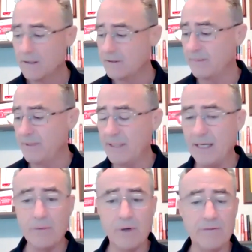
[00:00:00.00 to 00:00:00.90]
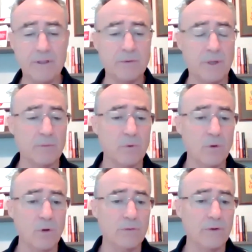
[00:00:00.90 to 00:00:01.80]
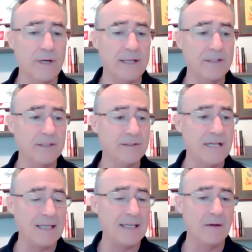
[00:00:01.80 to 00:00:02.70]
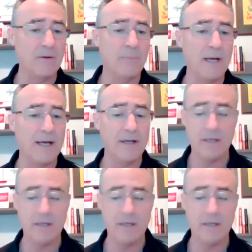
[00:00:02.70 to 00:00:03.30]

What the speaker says: There's going to be one if you just want to roll over and just not get out of bed.